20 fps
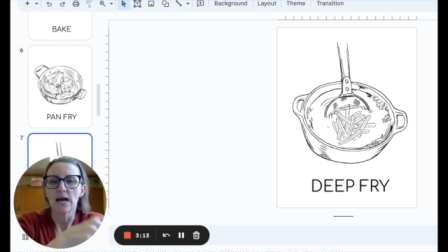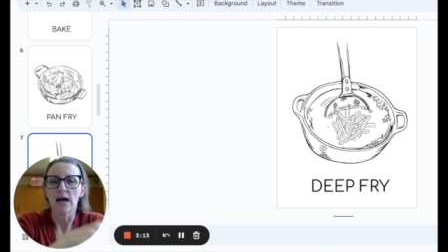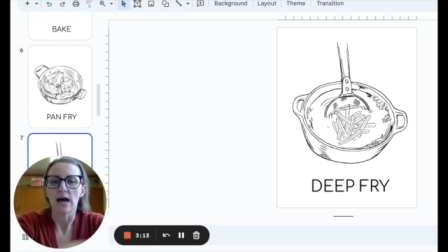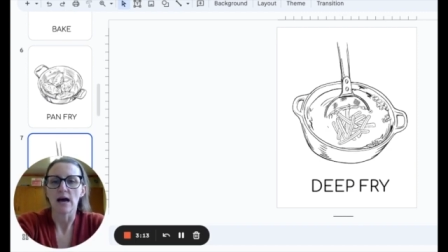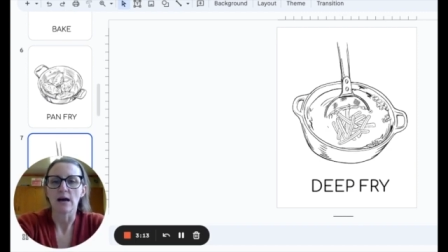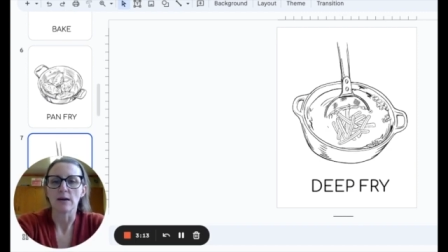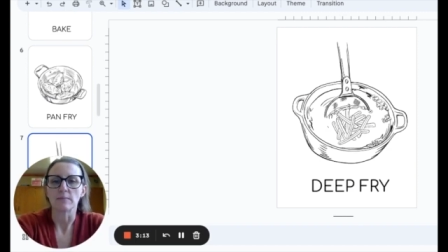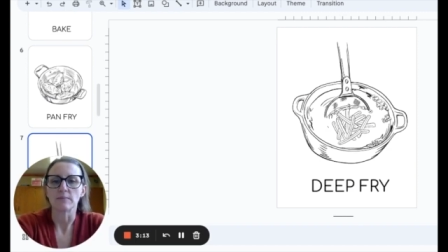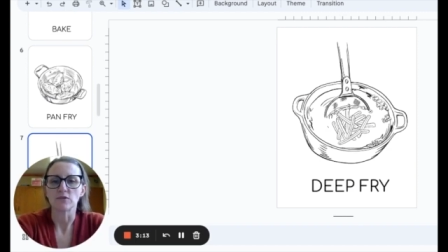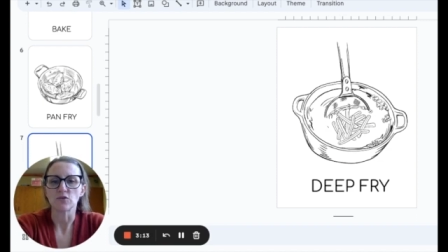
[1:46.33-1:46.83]

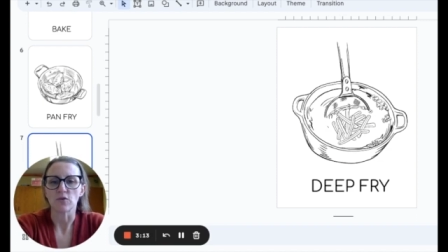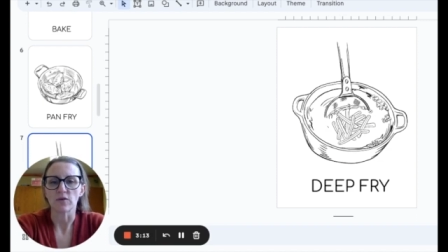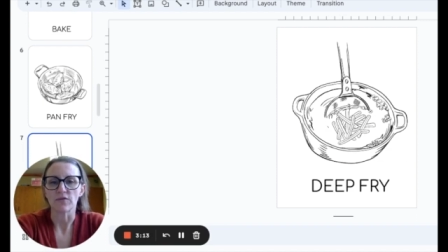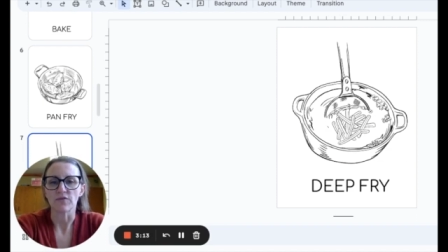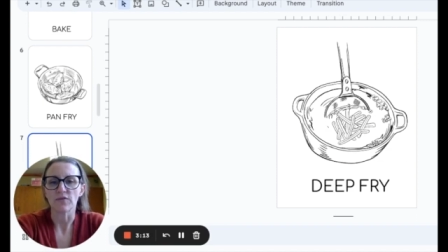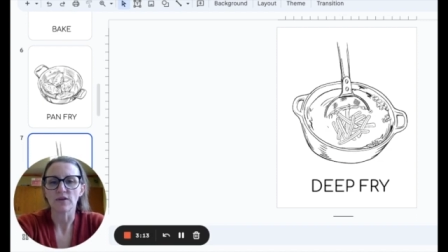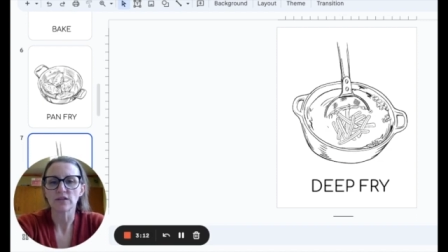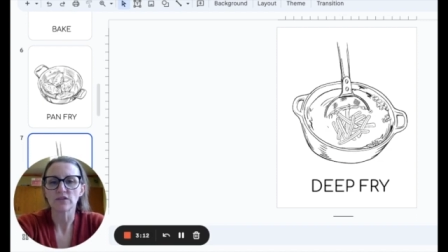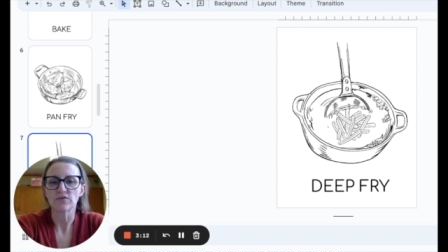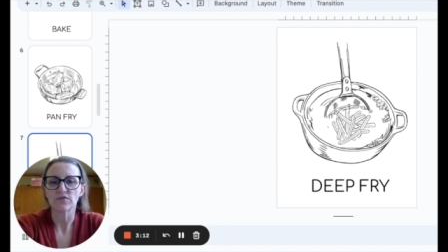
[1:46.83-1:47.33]
um, showing
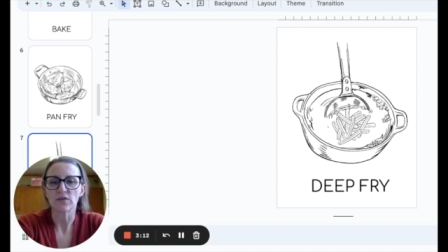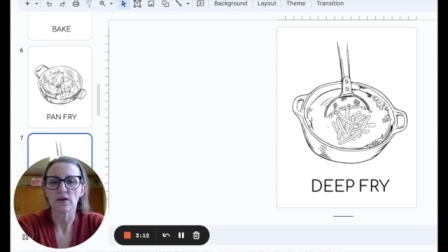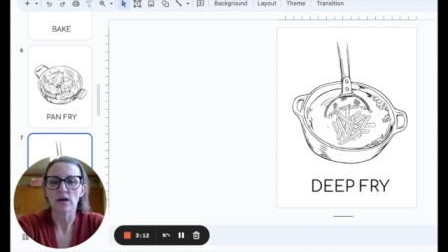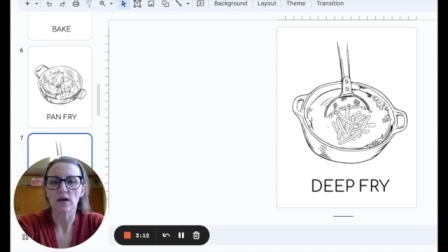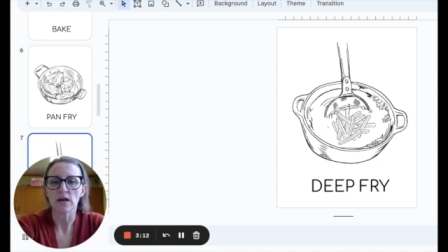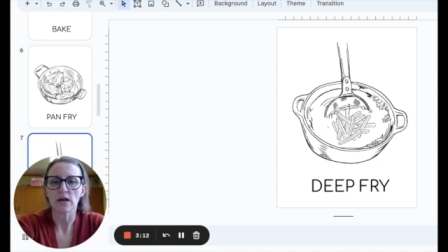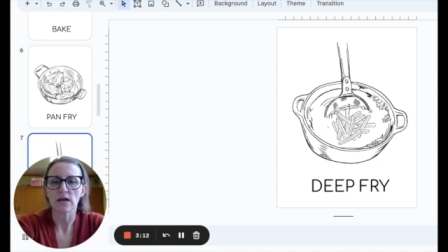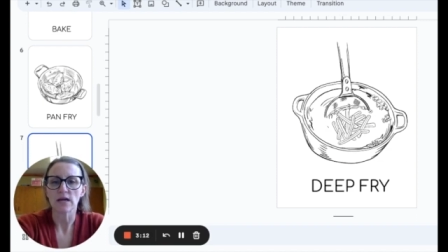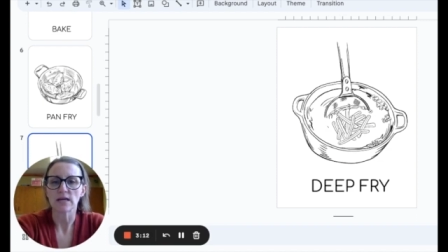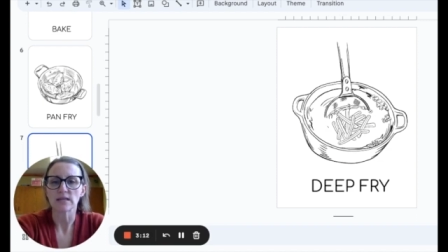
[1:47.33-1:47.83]
French
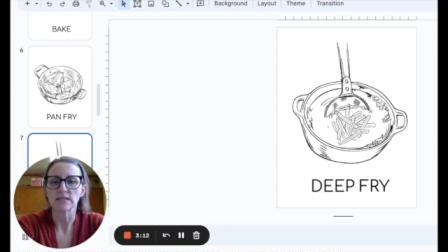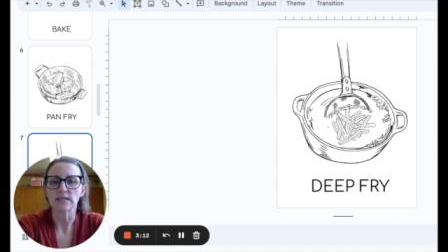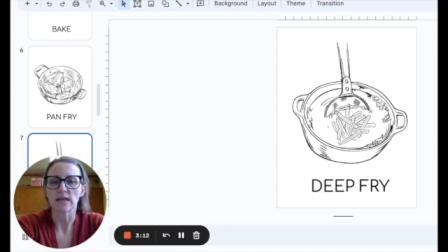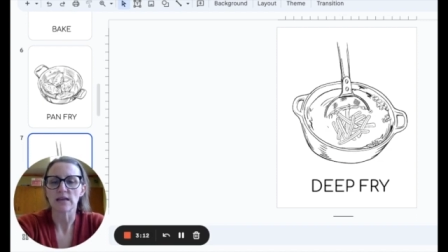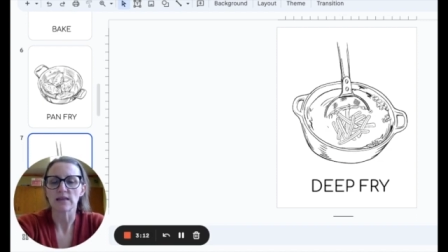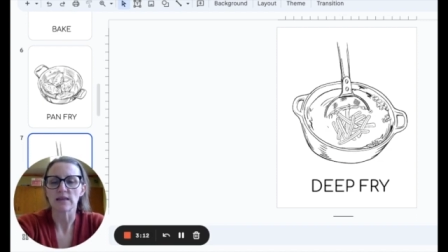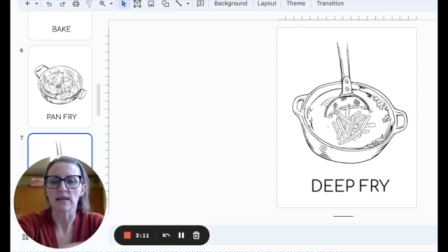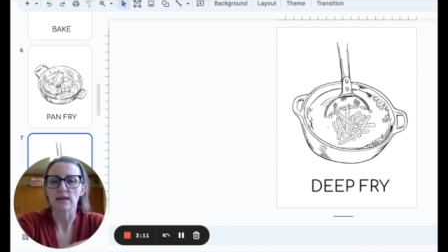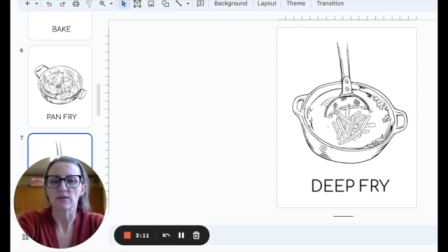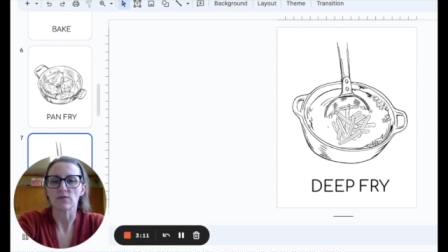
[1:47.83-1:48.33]
fries,
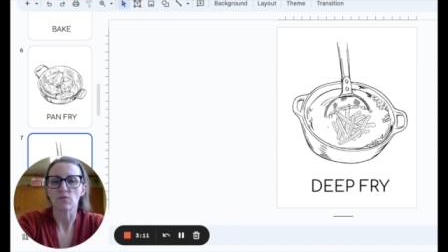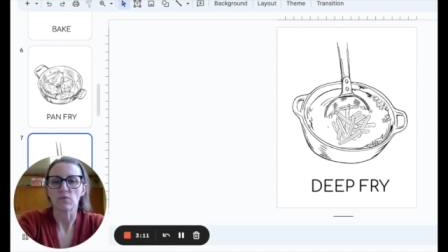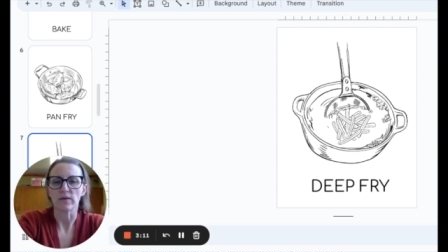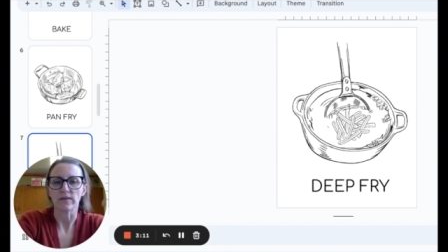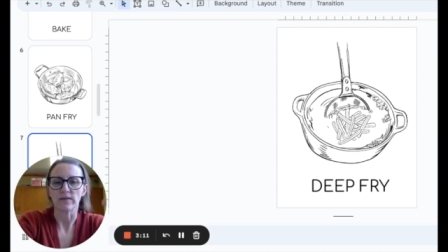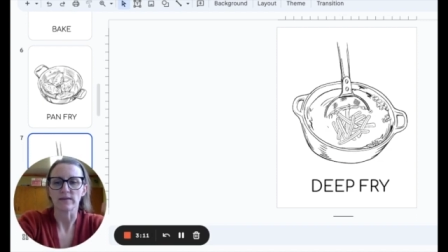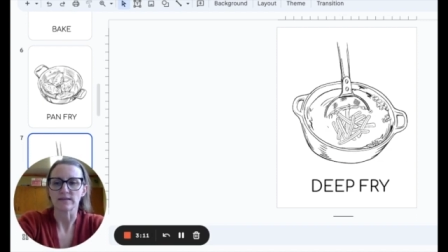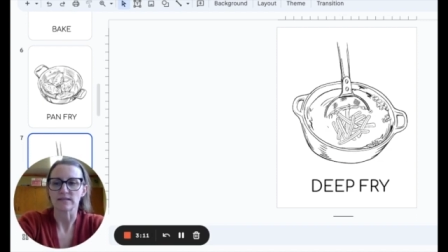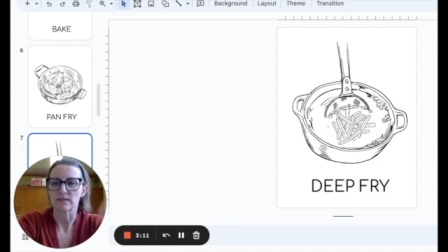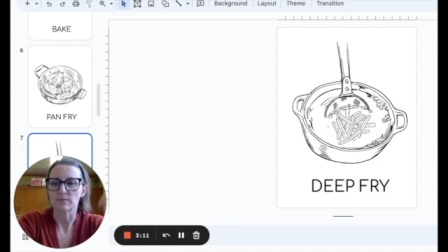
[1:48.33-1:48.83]
and then
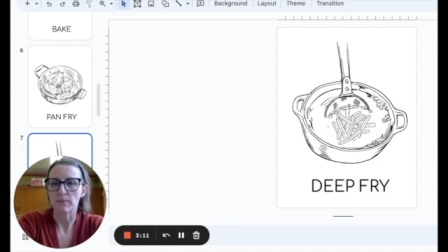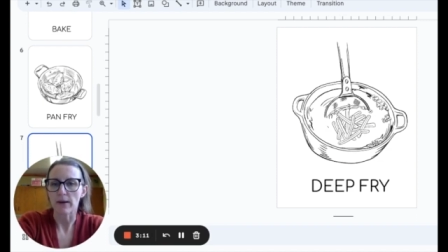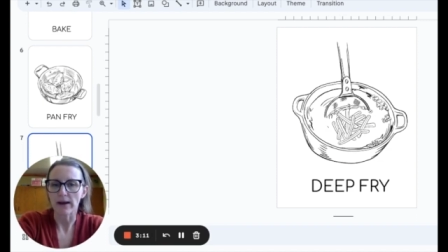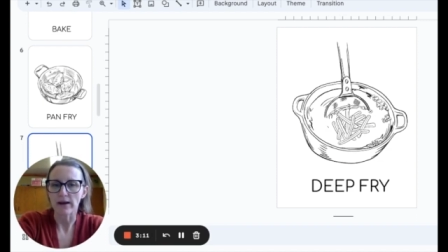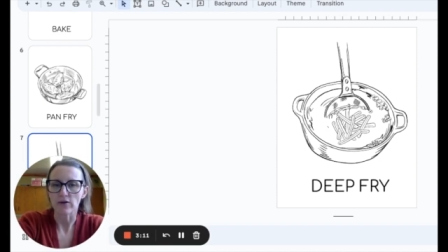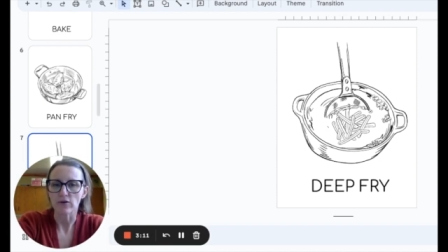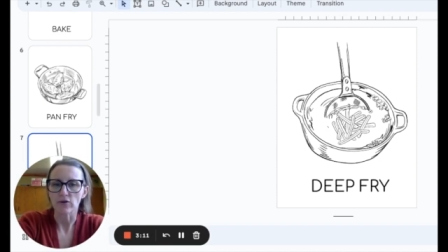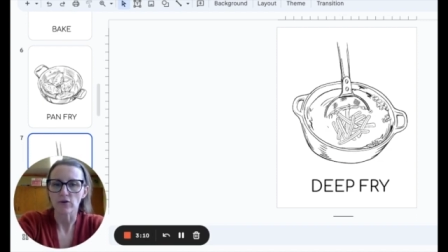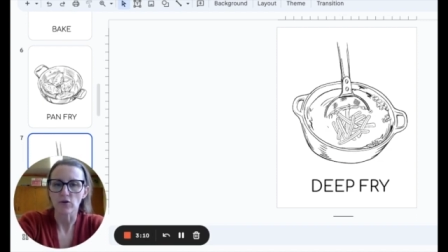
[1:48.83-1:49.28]
with a spider